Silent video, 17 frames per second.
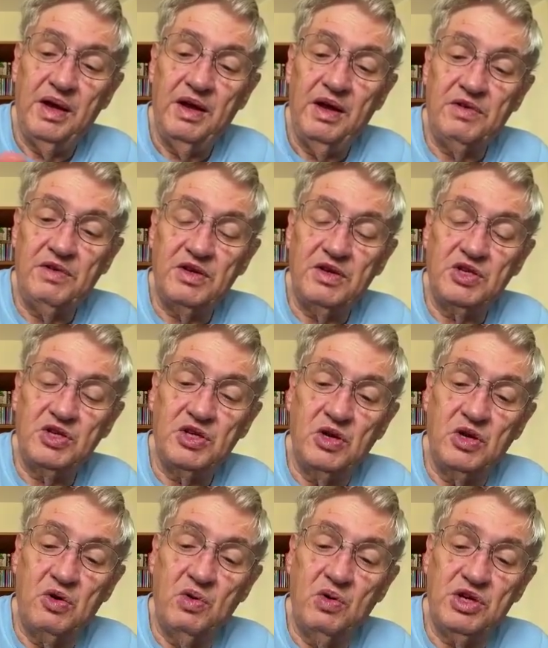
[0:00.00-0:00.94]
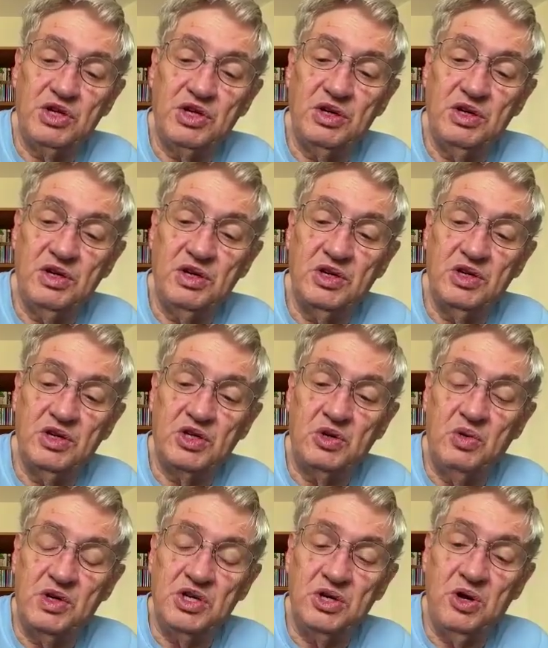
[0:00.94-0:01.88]
You have to squish
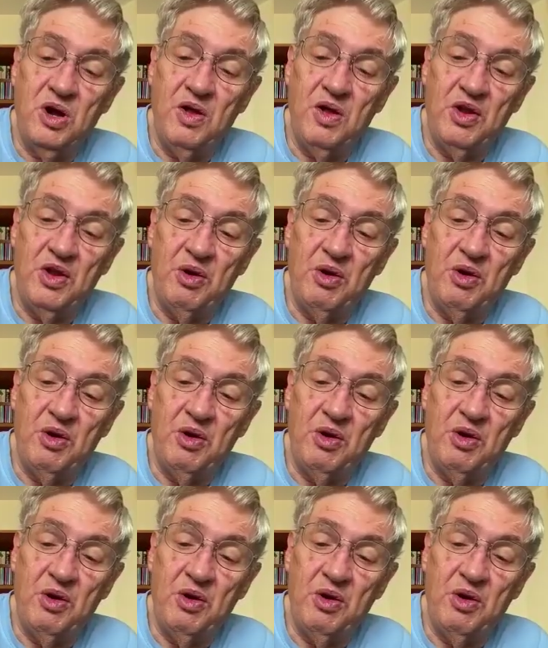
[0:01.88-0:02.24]
it on